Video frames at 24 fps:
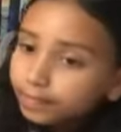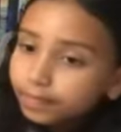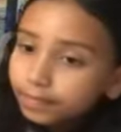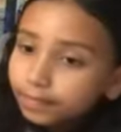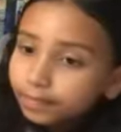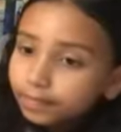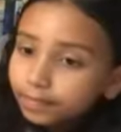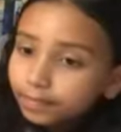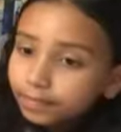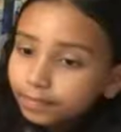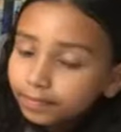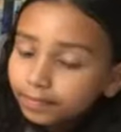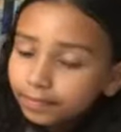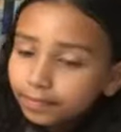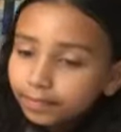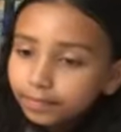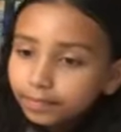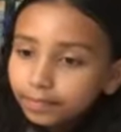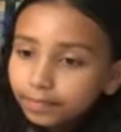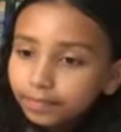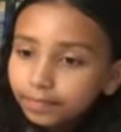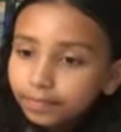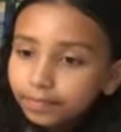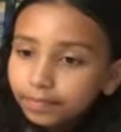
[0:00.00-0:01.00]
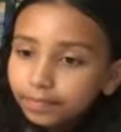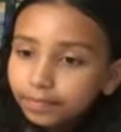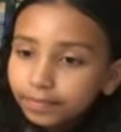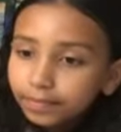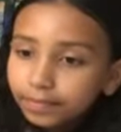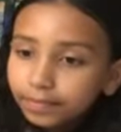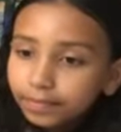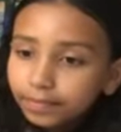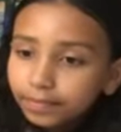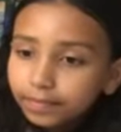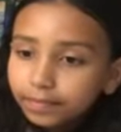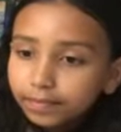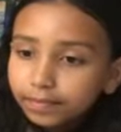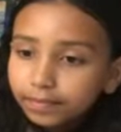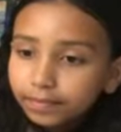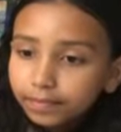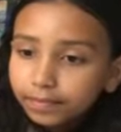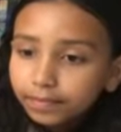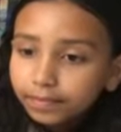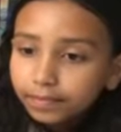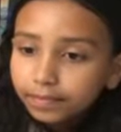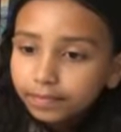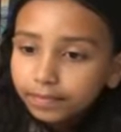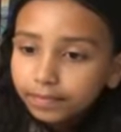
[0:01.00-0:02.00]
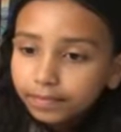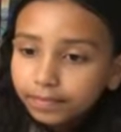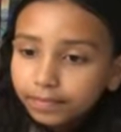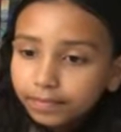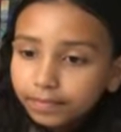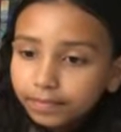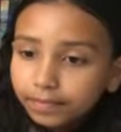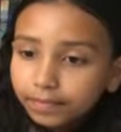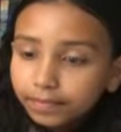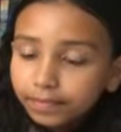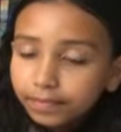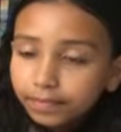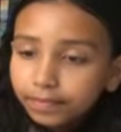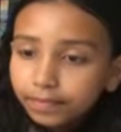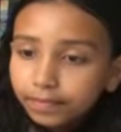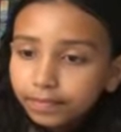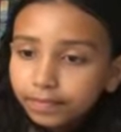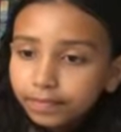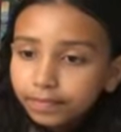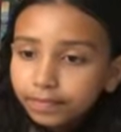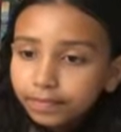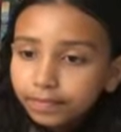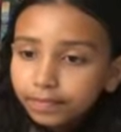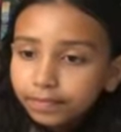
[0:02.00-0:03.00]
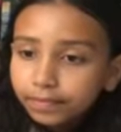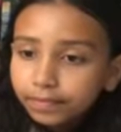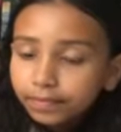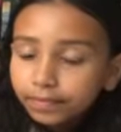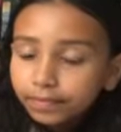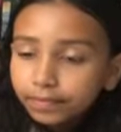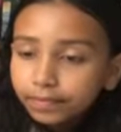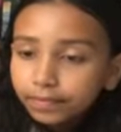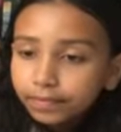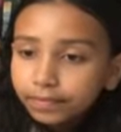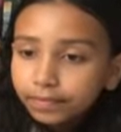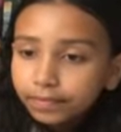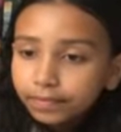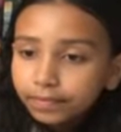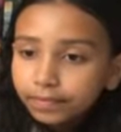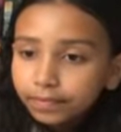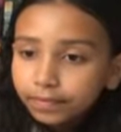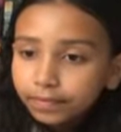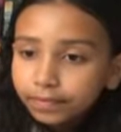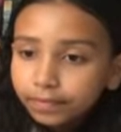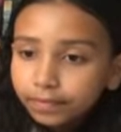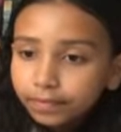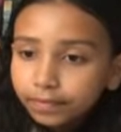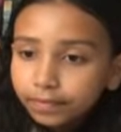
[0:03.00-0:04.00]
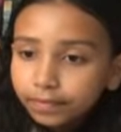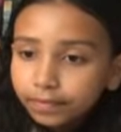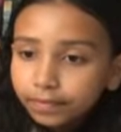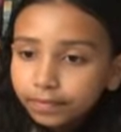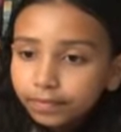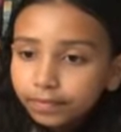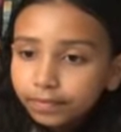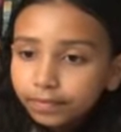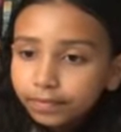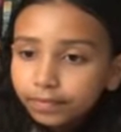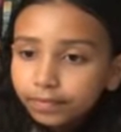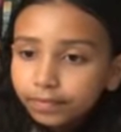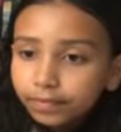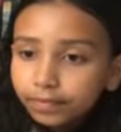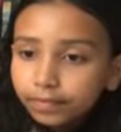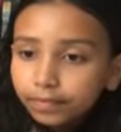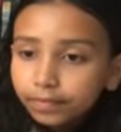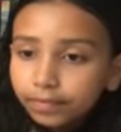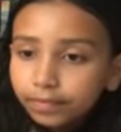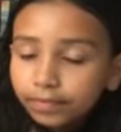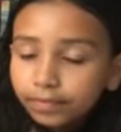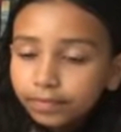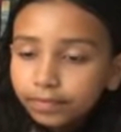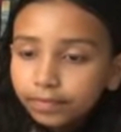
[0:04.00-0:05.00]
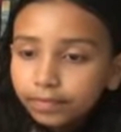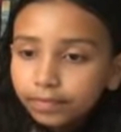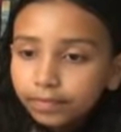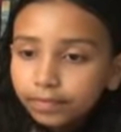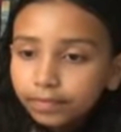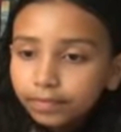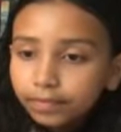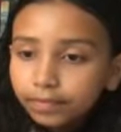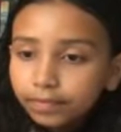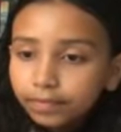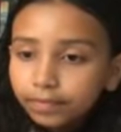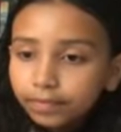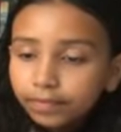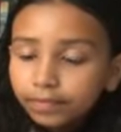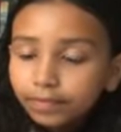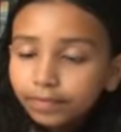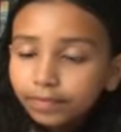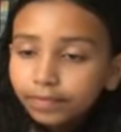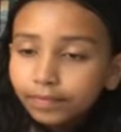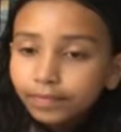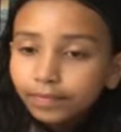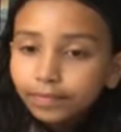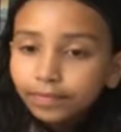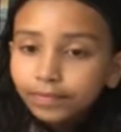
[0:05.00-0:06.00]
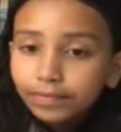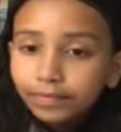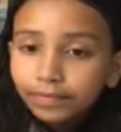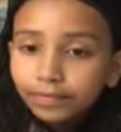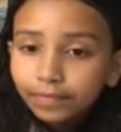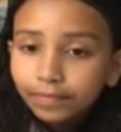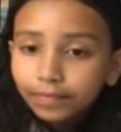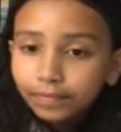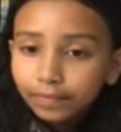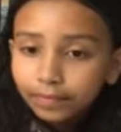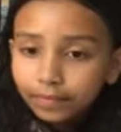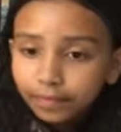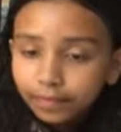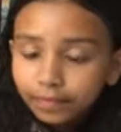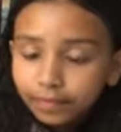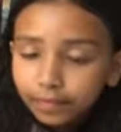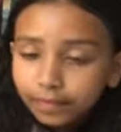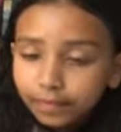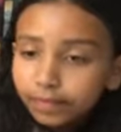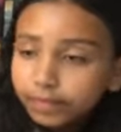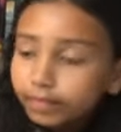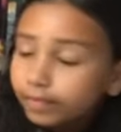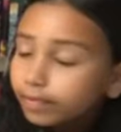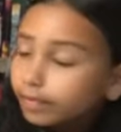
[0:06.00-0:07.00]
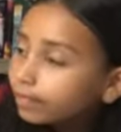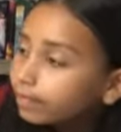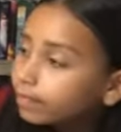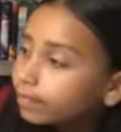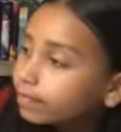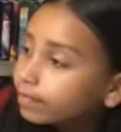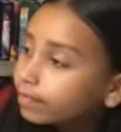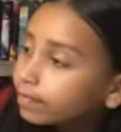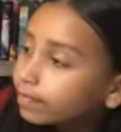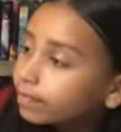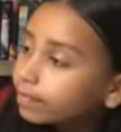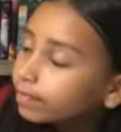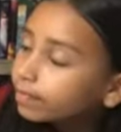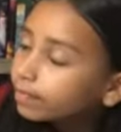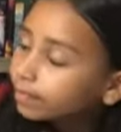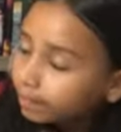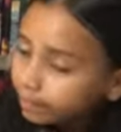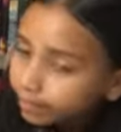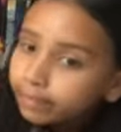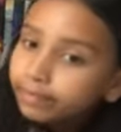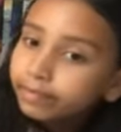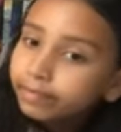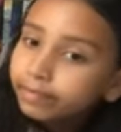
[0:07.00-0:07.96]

(silent)